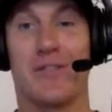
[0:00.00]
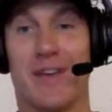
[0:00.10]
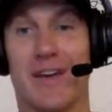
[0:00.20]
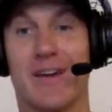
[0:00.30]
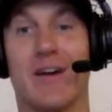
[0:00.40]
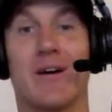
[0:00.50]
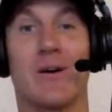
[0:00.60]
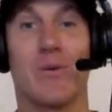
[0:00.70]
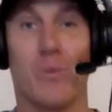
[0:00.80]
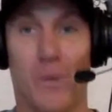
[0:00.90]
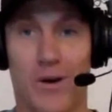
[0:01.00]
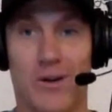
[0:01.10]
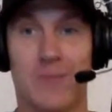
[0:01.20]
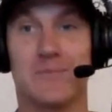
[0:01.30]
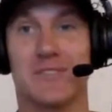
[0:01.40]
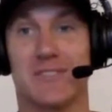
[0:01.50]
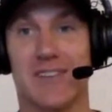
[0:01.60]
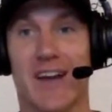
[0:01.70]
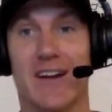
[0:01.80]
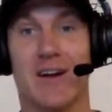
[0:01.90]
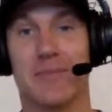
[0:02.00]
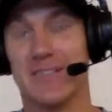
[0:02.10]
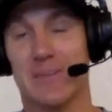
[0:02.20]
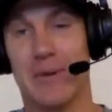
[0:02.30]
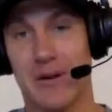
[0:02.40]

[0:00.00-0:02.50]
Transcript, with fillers: than welcome to sign up. That's at